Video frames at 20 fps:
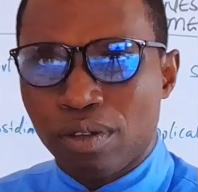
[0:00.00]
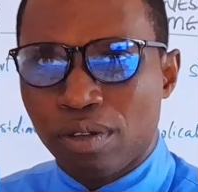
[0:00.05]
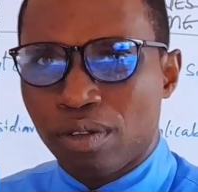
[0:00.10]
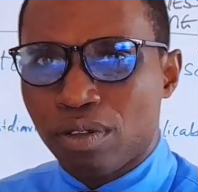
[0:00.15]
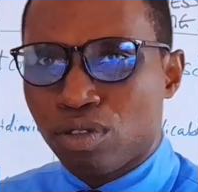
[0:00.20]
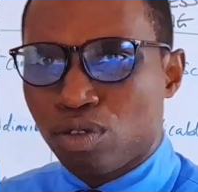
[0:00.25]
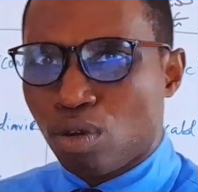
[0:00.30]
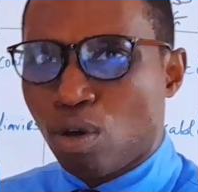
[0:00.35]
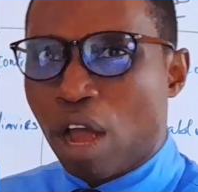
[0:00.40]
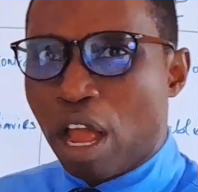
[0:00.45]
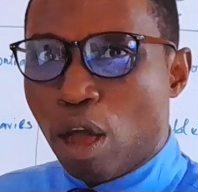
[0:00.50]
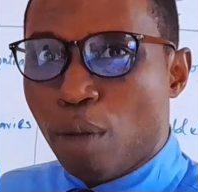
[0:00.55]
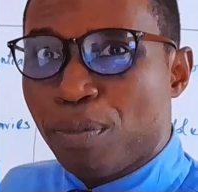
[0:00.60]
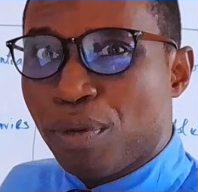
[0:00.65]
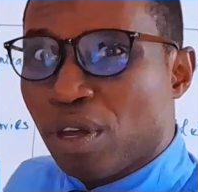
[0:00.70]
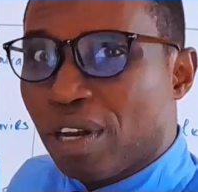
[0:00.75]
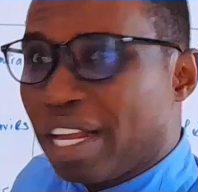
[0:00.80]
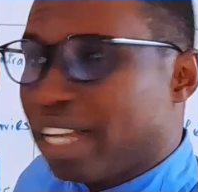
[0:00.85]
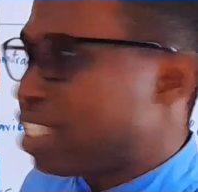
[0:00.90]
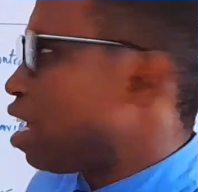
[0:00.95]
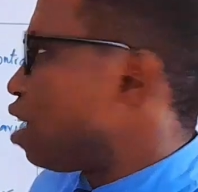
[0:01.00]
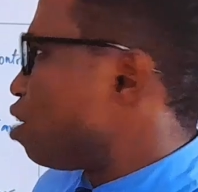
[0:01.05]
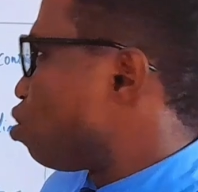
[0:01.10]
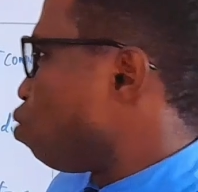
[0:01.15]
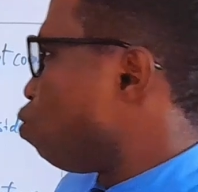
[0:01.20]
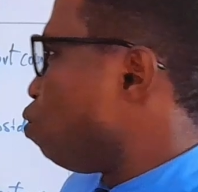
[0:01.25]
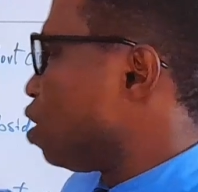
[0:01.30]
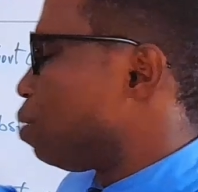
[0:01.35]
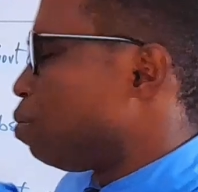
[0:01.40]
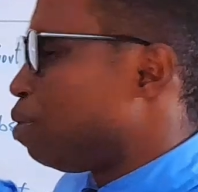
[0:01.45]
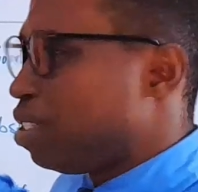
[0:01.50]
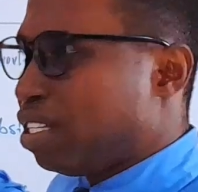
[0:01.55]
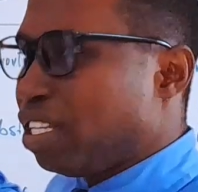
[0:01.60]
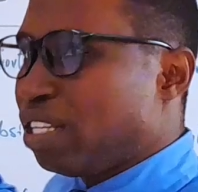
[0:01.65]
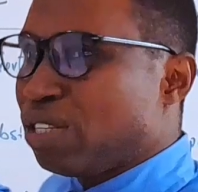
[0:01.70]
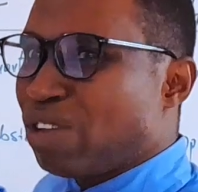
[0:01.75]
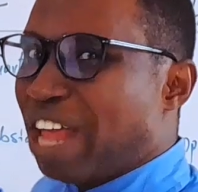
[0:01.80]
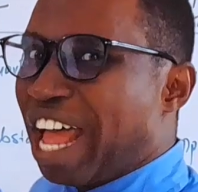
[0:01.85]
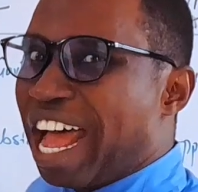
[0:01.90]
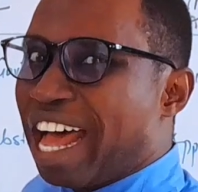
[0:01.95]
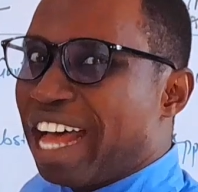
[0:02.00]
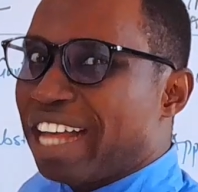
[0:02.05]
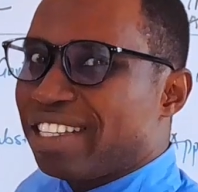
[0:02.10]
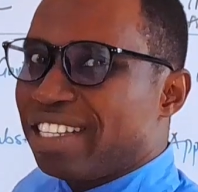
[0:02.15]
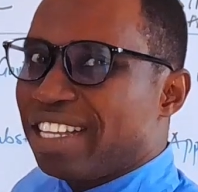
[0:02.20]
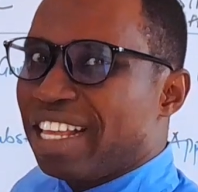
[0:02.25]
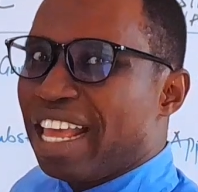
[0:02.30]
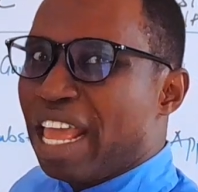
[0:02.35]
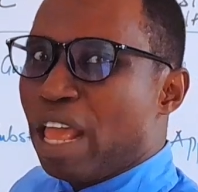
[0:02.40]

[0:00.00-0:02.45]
So I hope you understand. So which means this has